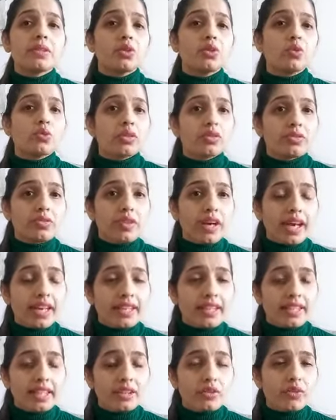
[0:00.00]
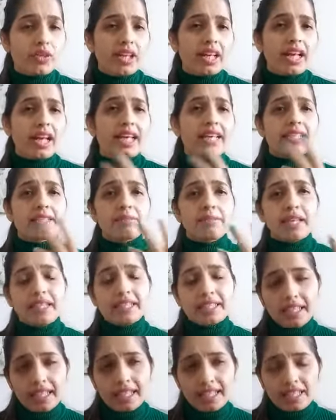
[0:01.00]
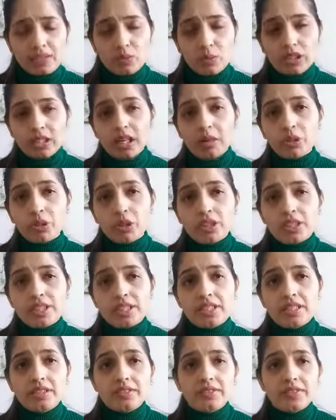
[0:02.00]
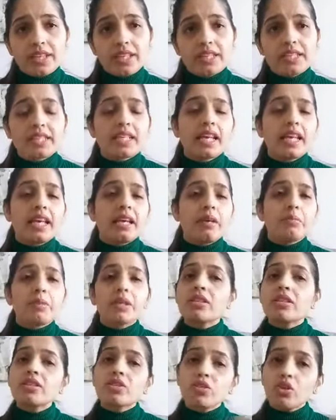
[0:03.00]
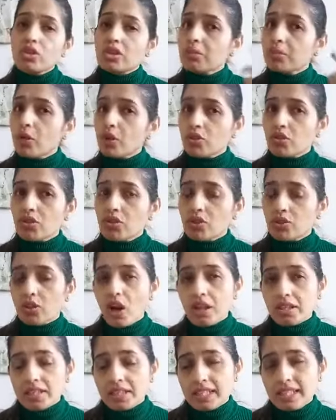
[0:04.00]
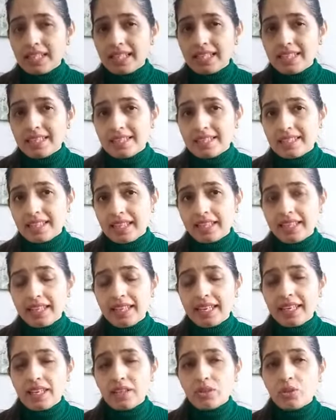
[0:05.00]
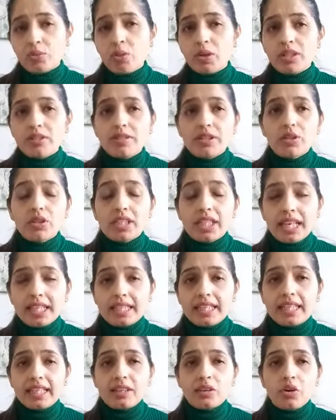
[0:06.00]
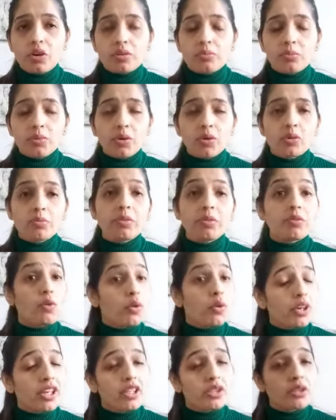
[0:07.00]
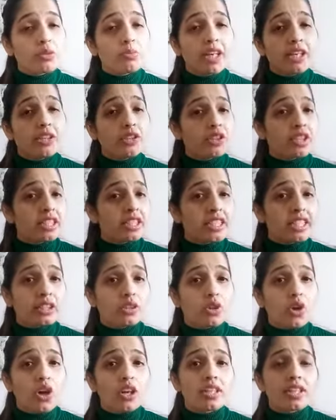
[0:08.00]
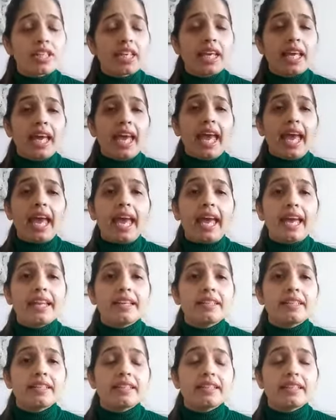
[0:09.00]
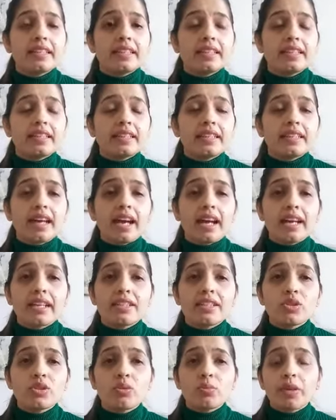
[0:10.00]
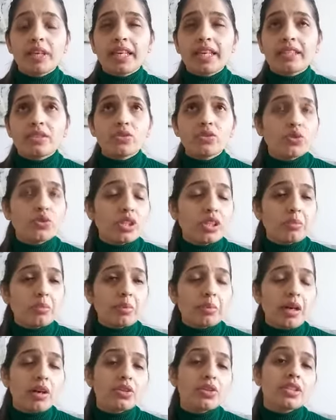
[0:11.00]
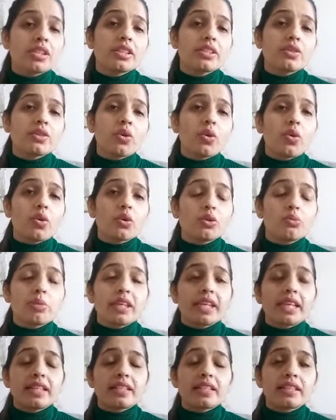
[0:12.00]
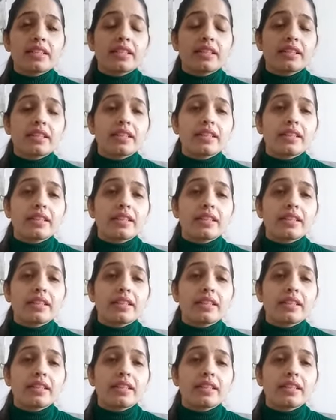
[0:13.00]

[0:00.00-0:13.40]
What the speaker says: you will find and realize many things will come on the surface, because your subconscious is constantly listening. So whatever you're taking on board before going to bed, you can take a thought, and in the night you may get a dream about it, or you may get